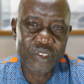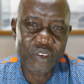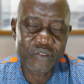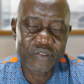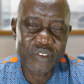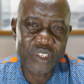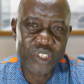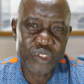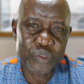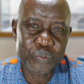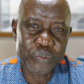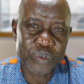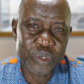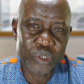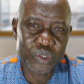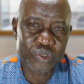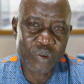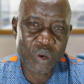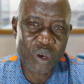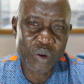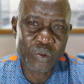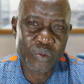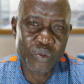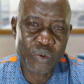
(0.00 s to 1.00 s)
of the
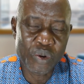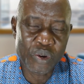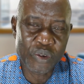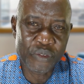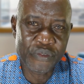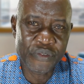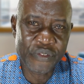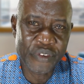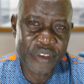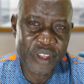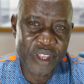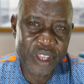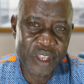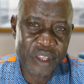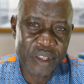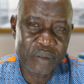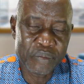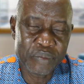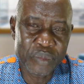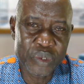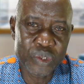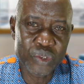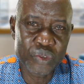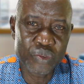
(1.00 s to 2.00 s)
spiritual warfare
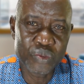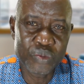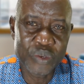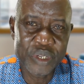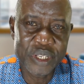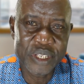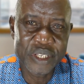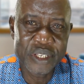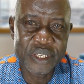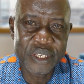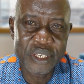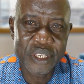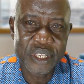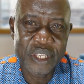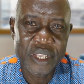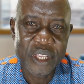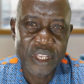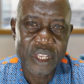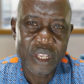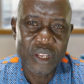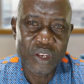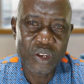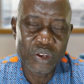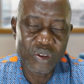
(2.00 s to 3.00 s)
between
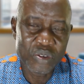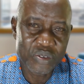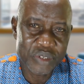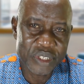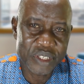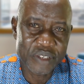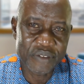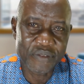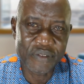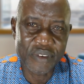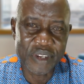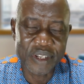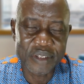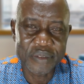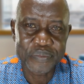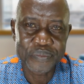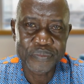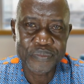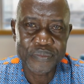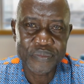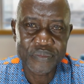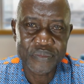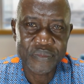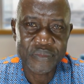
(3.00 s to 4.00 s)
Lucifer
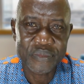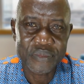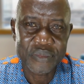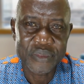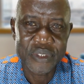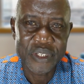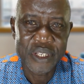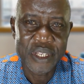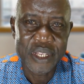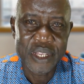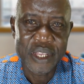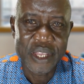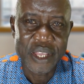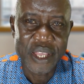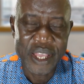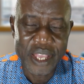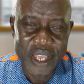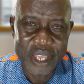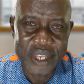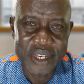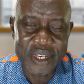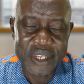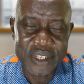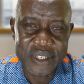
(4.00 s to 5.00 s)

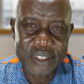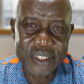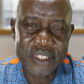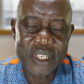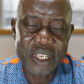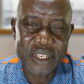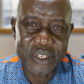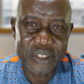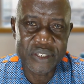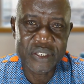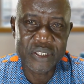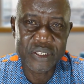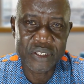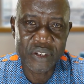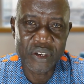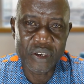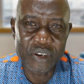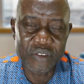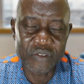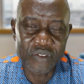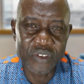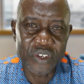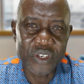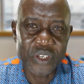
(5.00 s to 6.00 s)
and the saints
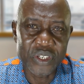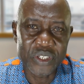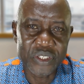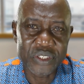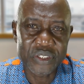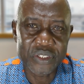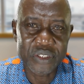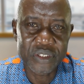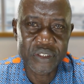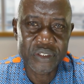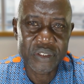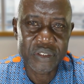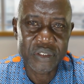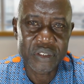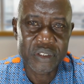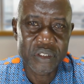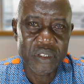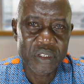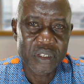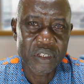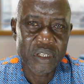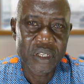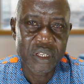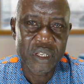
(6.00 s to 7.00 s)
of God.
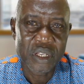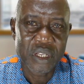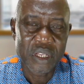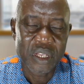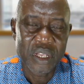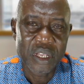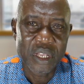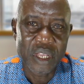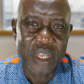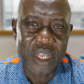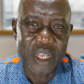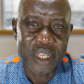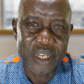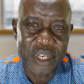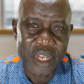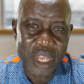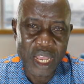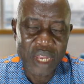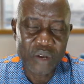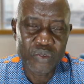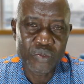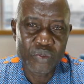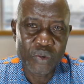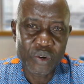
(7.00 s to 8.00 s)
And
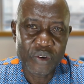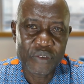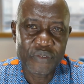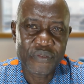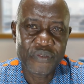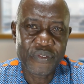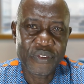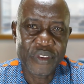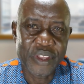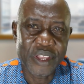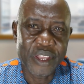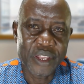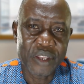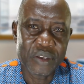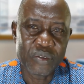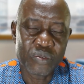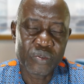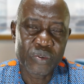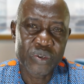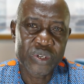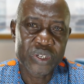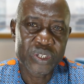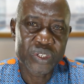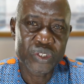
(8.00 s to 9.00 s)
that warfare
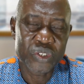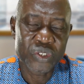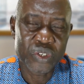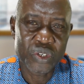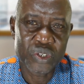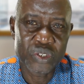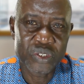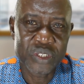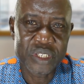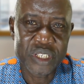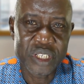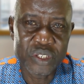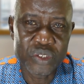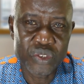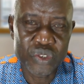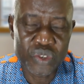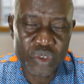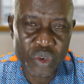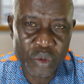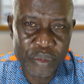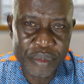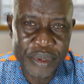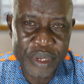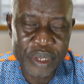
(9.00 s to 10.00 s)
will result in
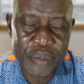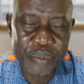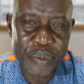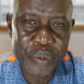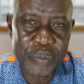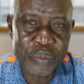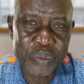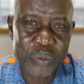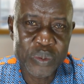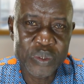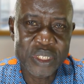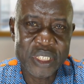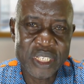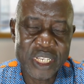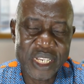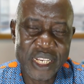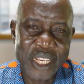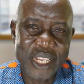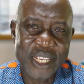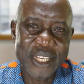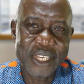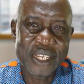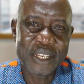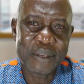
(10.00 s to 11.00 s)
so many people
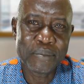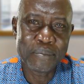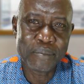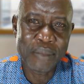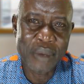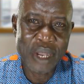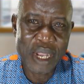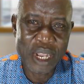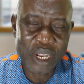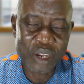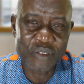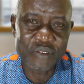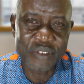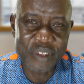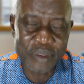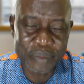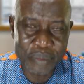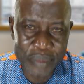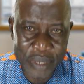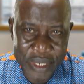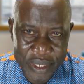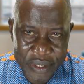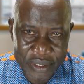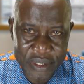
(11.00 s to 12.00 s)
taking the mark of the
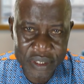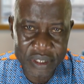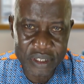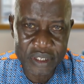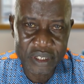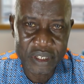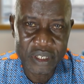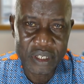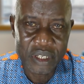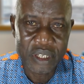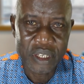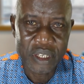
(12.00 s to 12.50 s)
beast